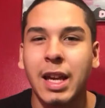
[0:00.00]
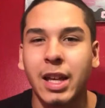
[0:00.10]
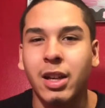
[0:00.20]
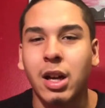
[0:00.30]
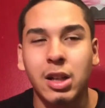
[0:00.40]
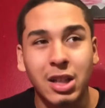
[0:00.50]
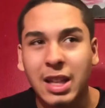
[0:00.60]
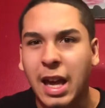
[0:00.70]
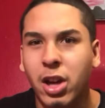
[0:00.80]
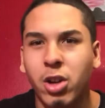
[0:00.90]

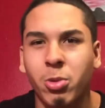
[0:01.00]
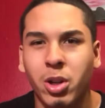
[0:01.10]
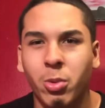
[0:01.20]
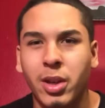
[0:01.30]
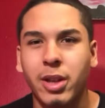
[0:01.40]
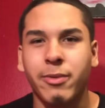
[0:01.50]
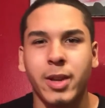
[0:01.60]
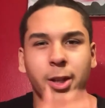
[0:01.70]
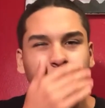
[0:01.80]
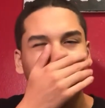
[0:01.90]
her with a weird
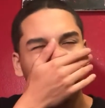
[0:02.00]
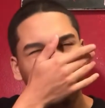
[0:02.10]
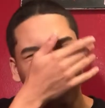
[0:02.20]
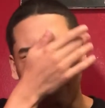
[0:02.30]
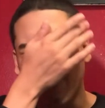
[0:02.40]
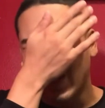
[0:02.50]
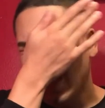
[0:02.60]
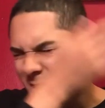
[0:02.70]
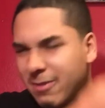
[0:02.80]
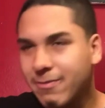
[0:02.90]
face. I was like, what?